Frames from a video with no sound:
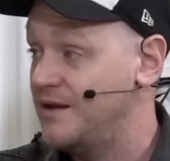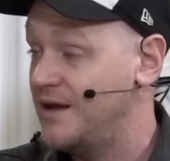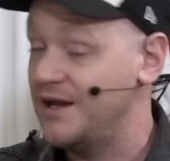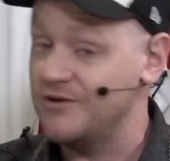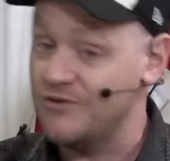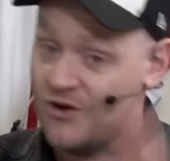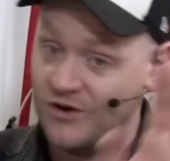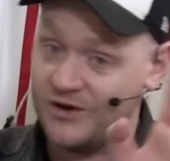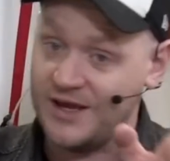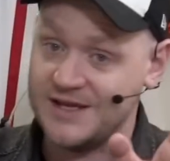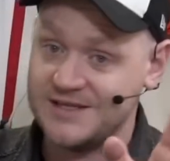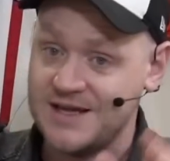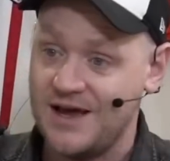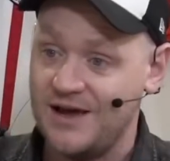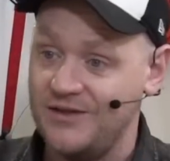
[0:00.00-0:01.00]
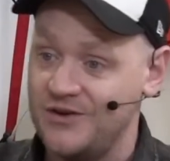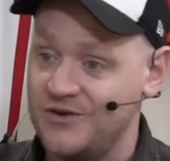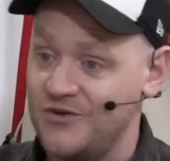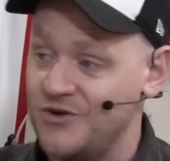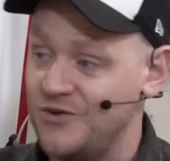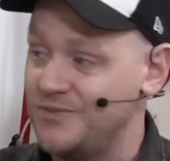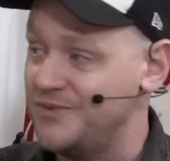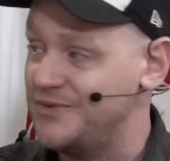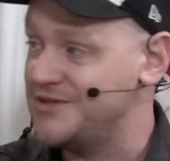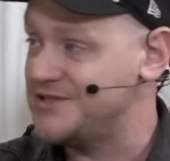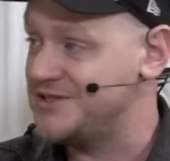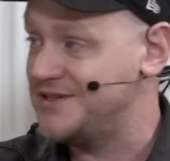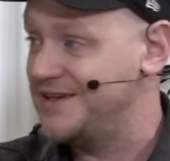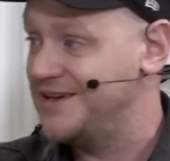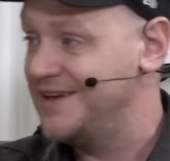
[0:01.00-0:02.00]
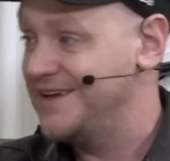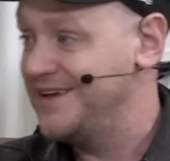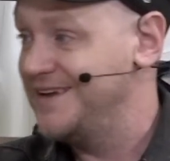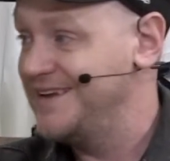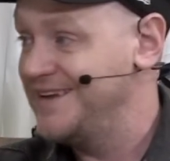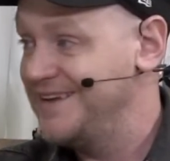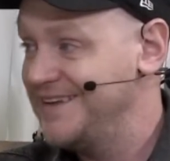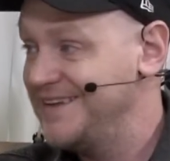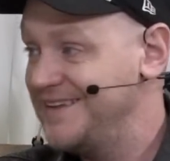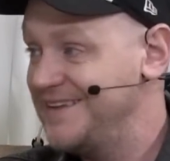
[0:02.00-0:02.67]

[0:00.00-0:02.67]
and Iran gets out of the group. Which, well, you're upsetting every